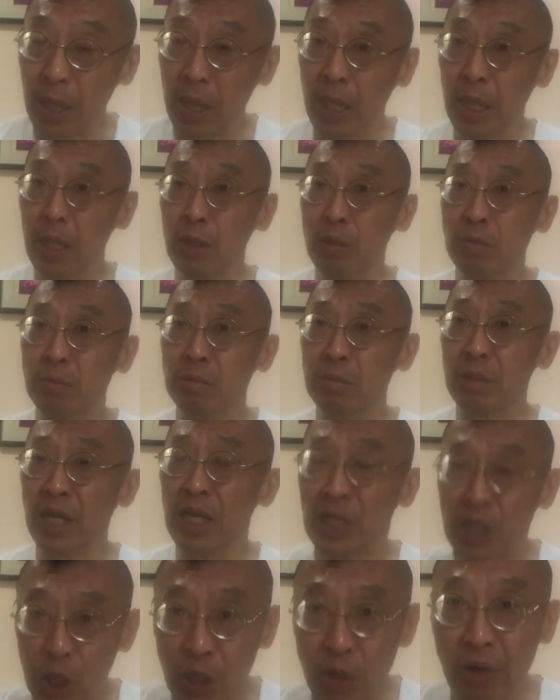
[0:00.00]
you know,
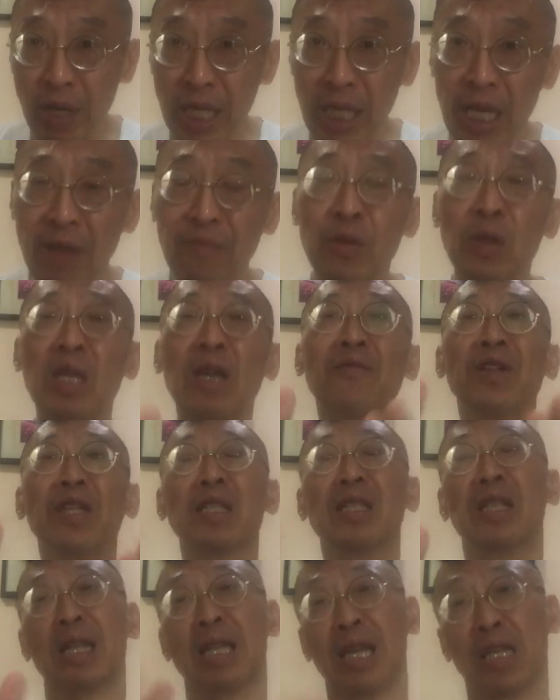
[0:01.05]
considerate enough to even
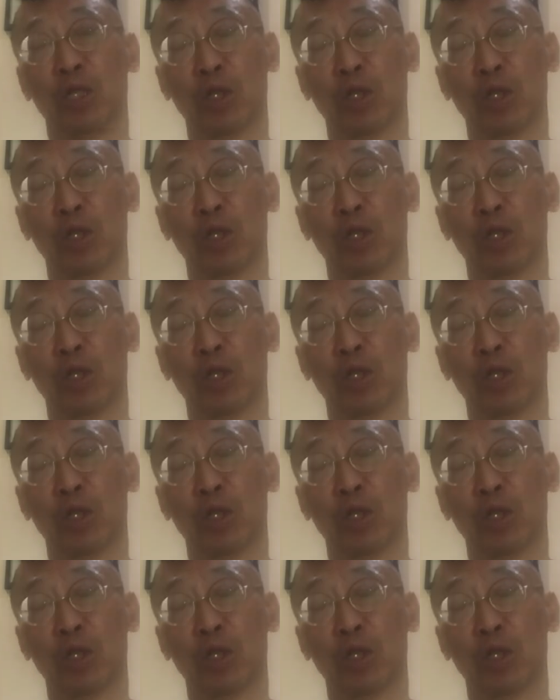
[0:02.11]
let